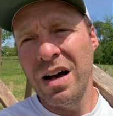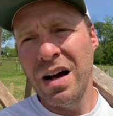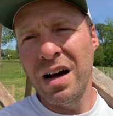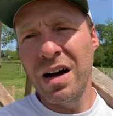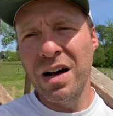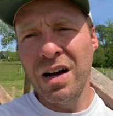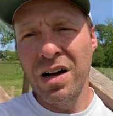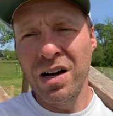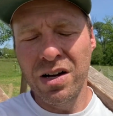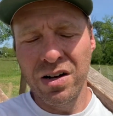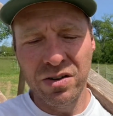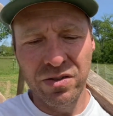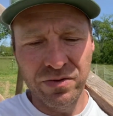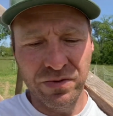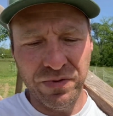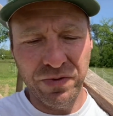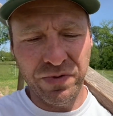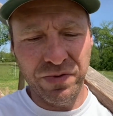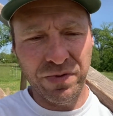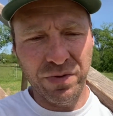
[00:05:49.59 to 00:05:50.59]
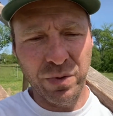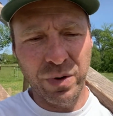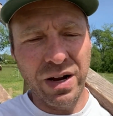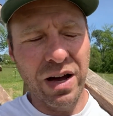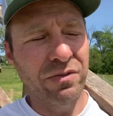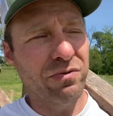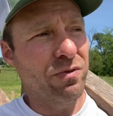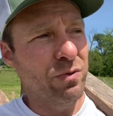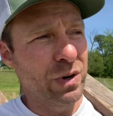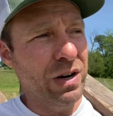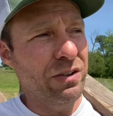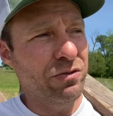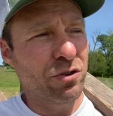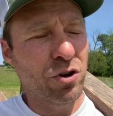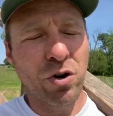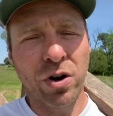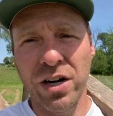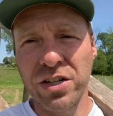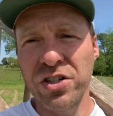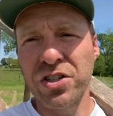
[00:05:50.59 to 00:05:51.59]
of, when I've
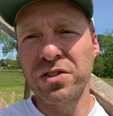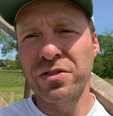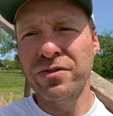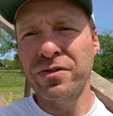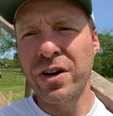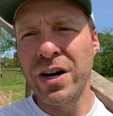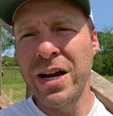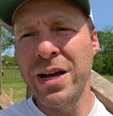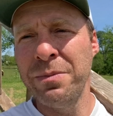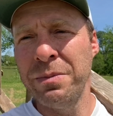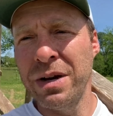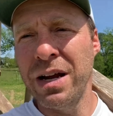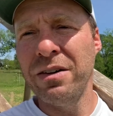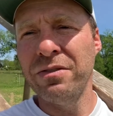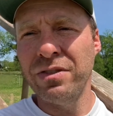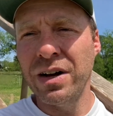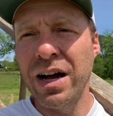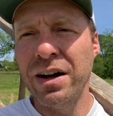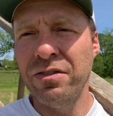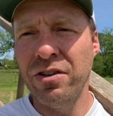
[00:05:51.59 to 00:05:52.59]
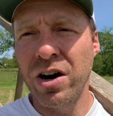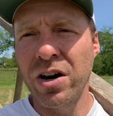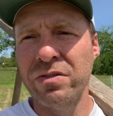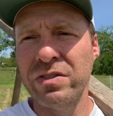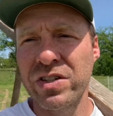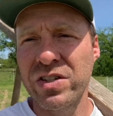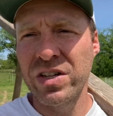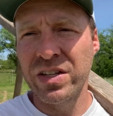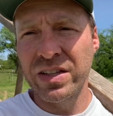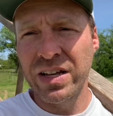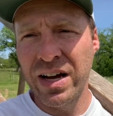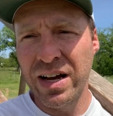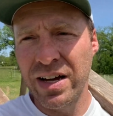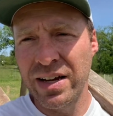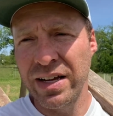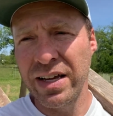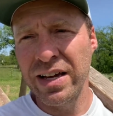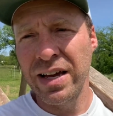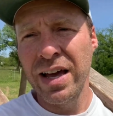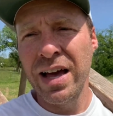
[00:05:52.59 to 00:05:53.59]
crushed a frame and I've harvested the
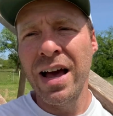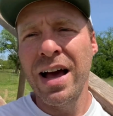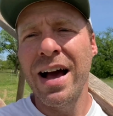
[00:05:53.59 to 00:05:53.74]
honey,